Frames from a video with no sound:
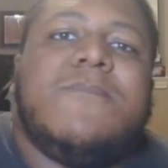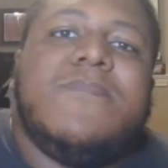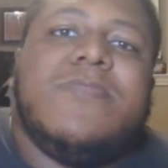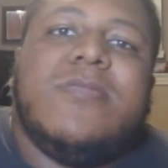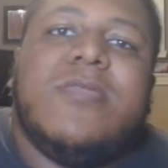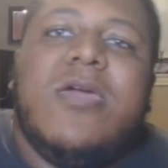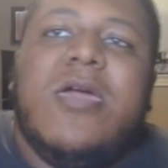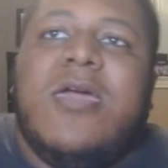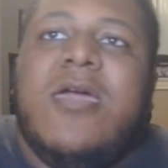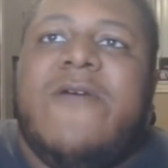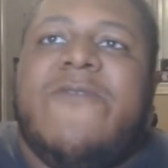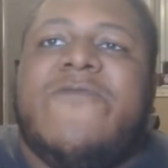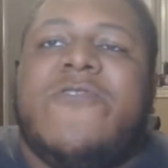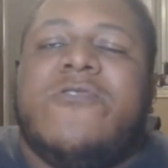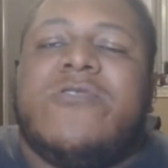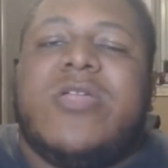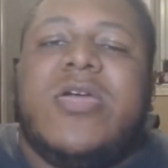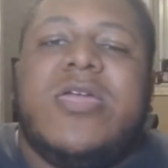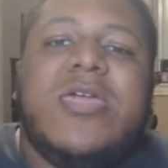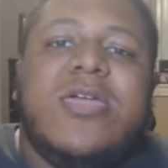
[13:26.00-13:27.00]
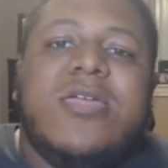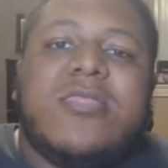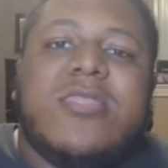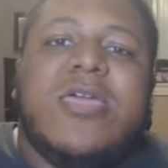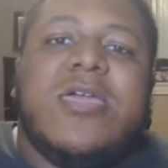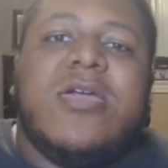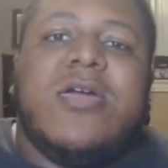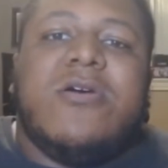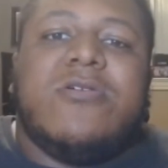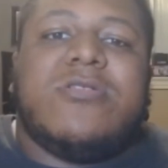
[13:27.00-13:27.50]
if there's anything
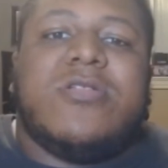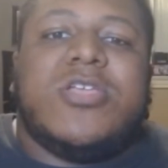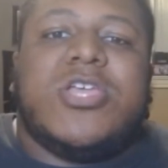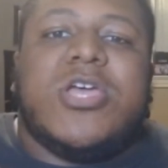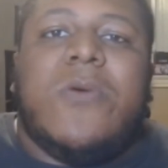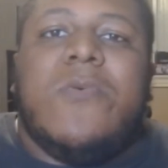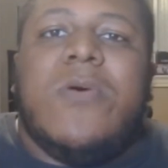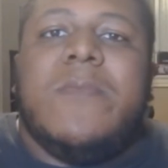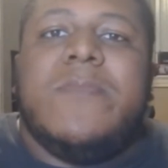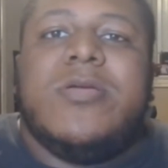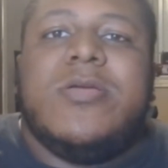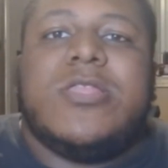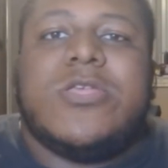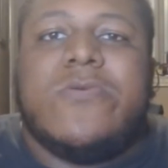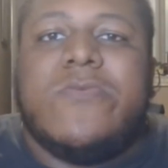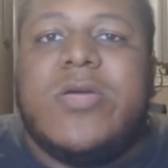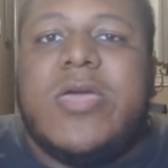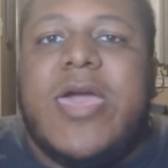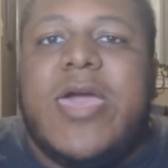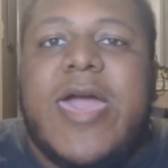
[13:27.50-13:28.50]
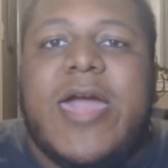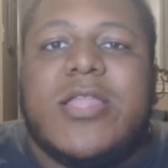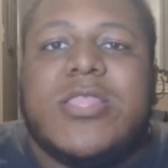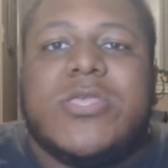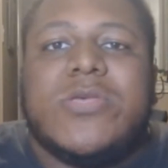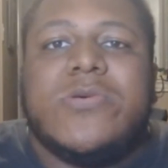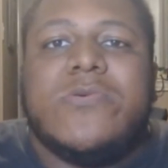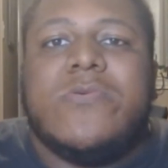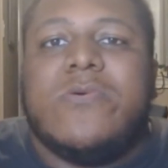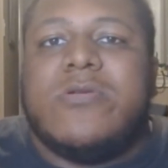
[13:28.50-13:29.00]
else that y'all want me to react
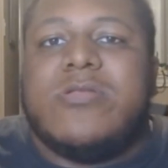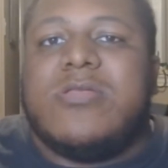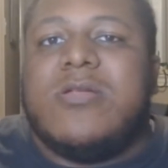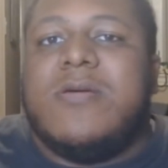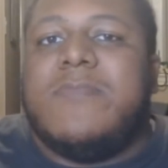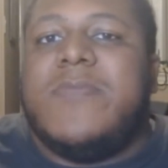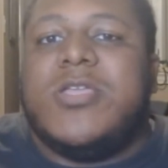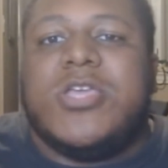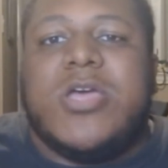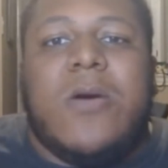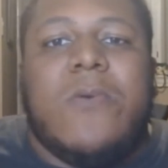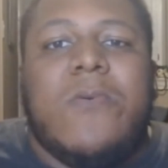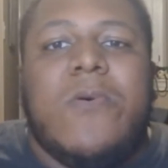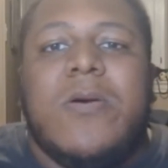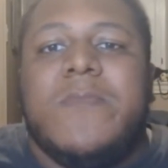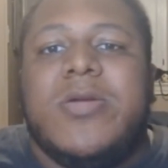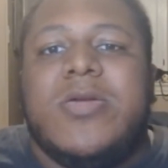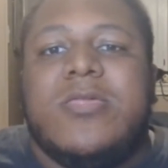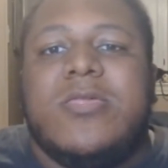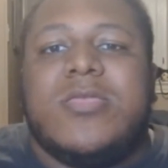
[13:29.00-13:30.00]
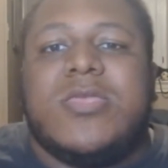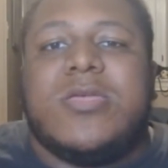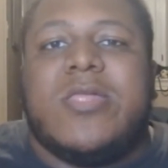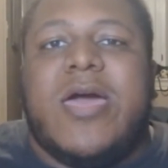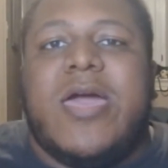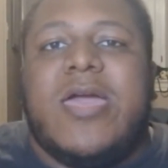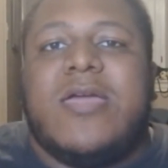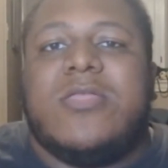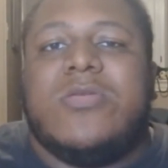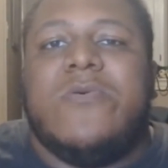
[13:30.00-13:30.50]
to, or something that y'all want me to
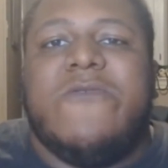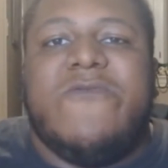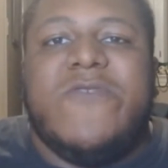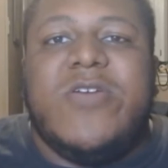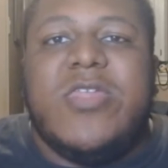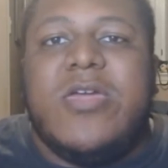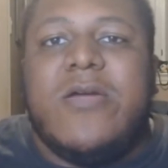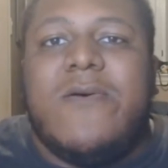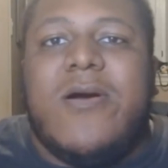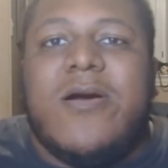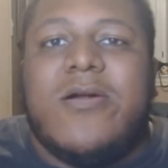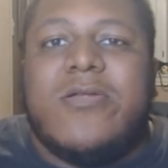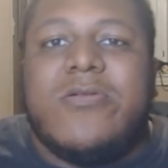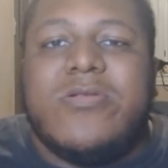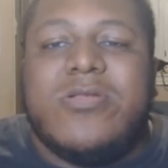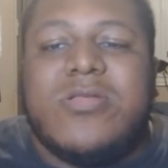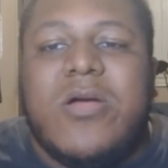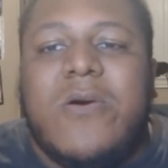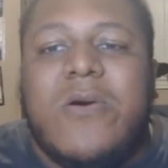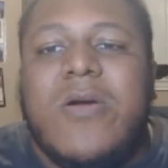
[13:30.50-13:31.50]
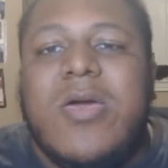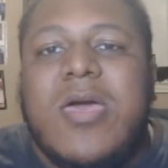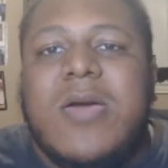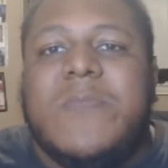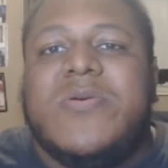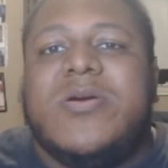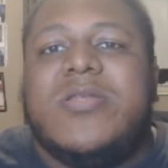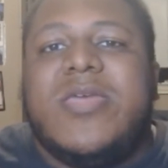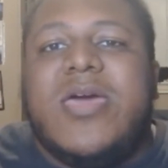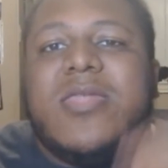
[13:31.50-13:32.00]
like do a video on or so,
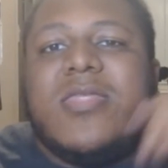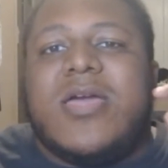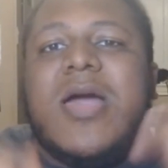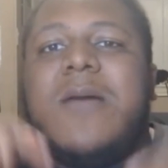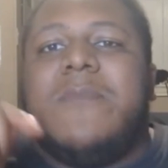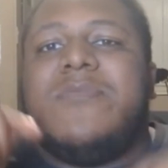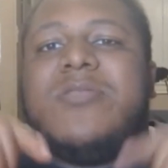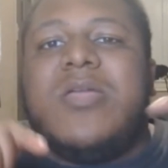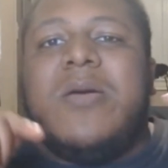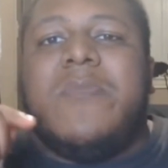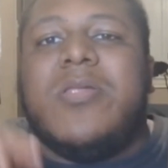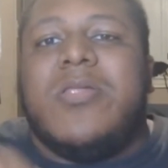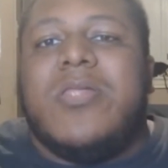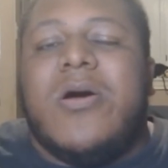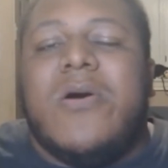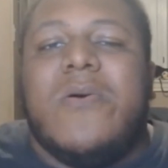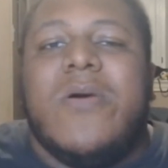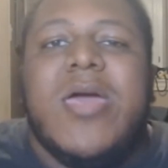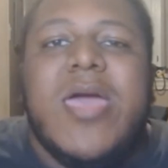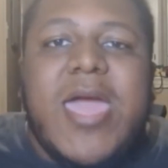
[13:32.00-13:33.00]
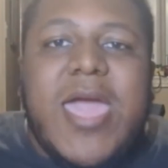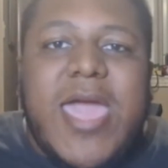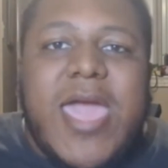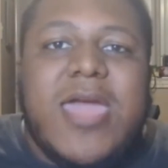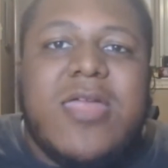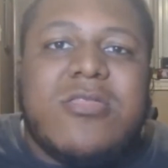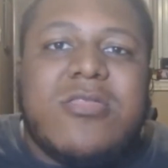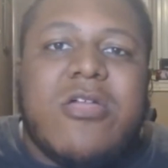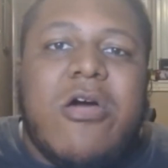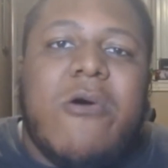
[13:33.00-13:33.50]
put it down in the comments down below. And
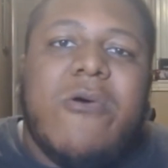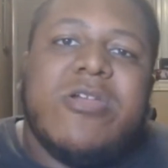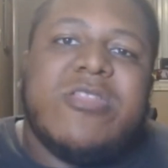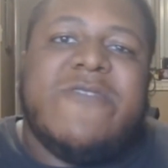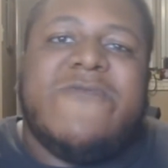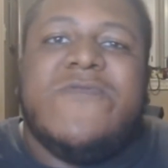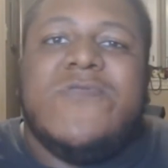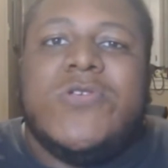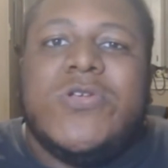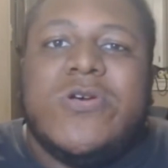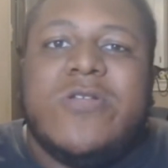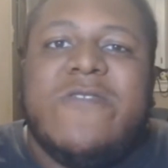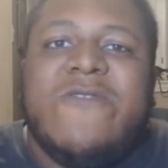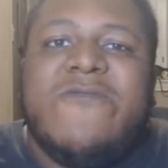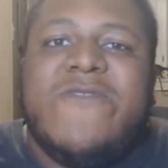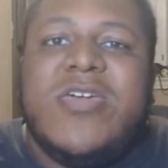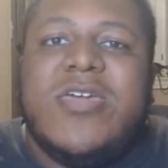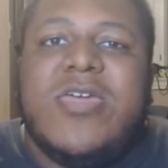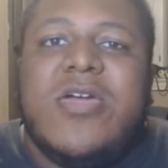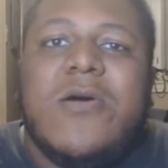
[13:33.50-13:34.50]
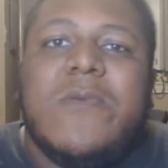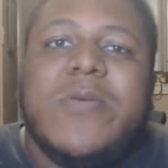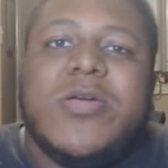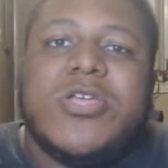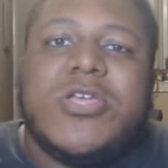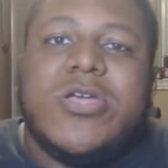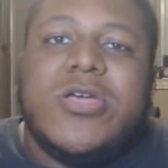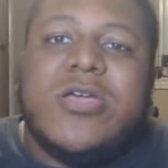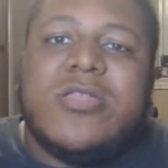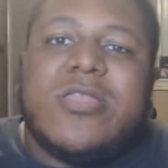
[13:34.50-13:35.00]
as always, if you enjoyed the video, make sure
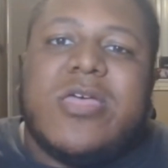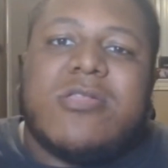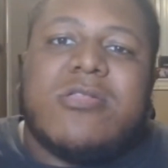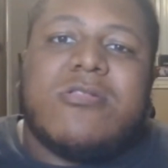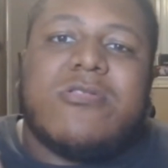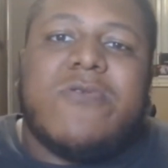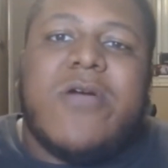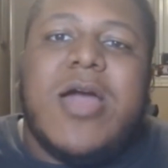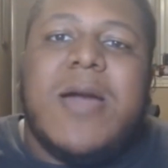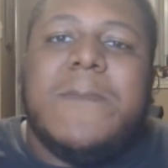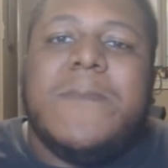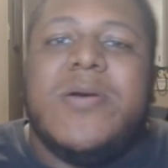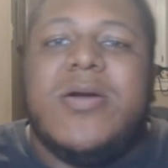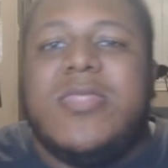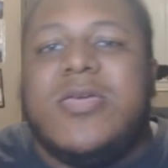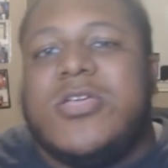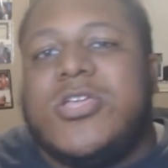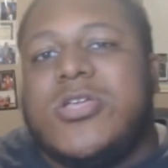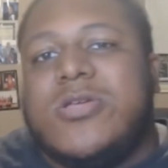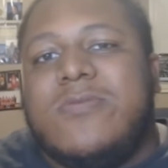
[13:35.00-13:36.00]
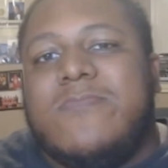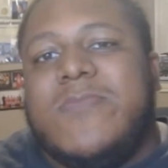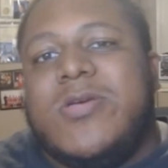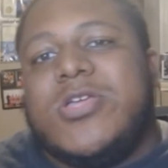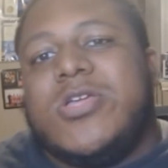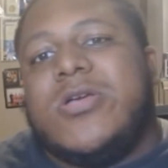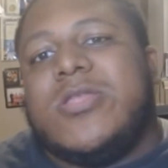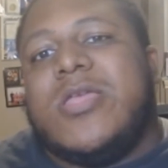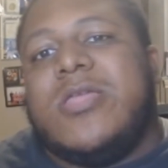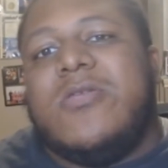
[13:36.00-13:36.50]
you hit that subscribe button, make sure
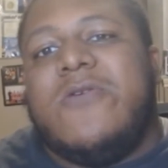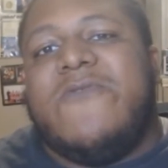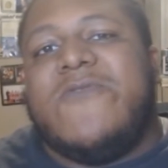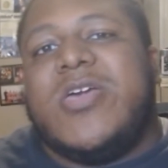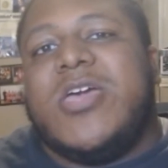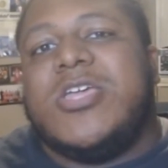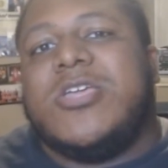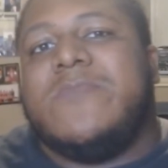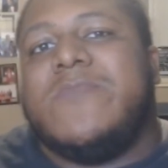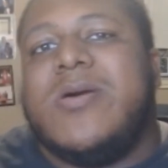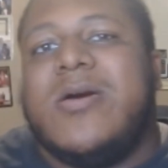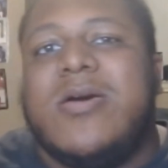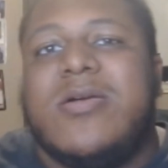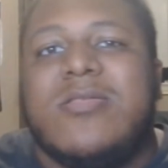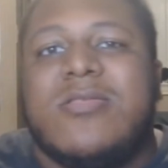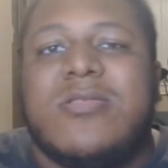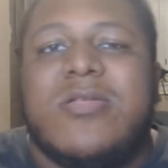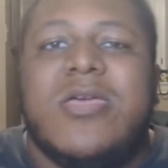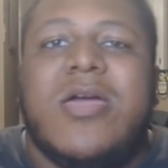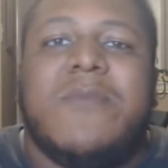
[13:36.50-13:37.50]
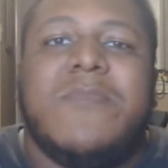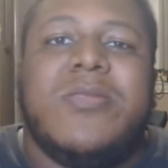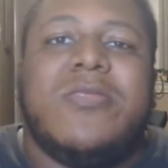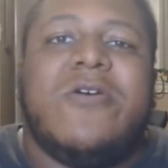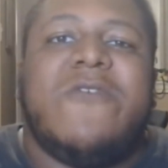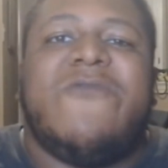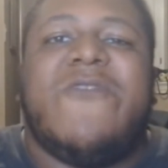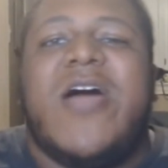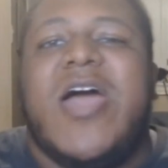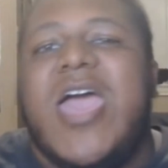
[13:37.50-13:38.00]
you hit that notification bell so y'all be
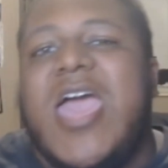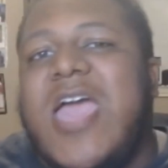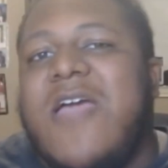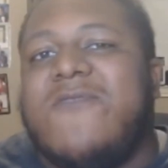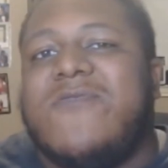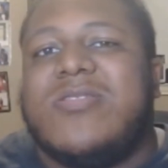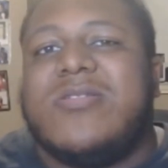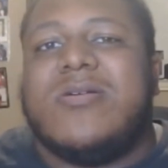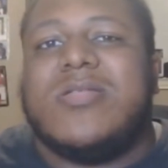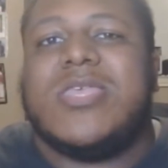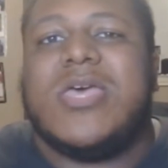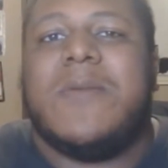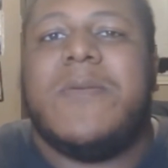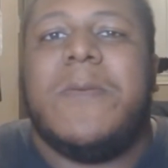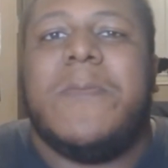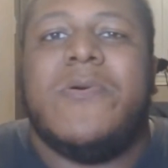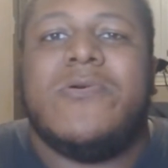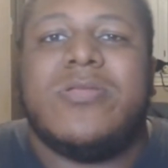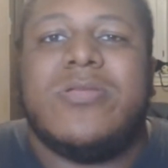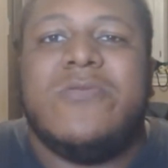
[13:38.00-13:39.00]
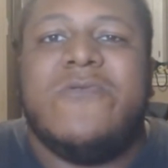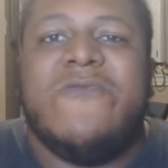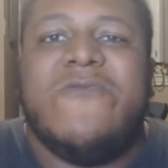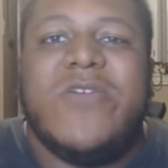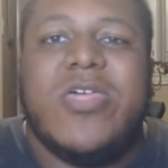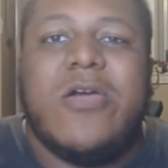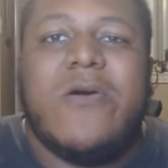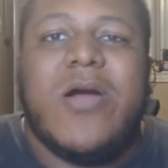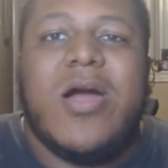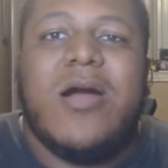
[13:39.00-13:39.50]
notified every single time I post a new
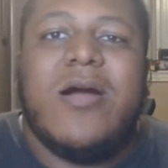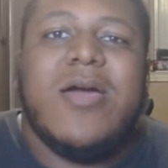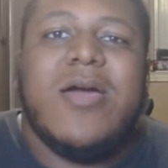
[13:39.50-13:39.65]
video out.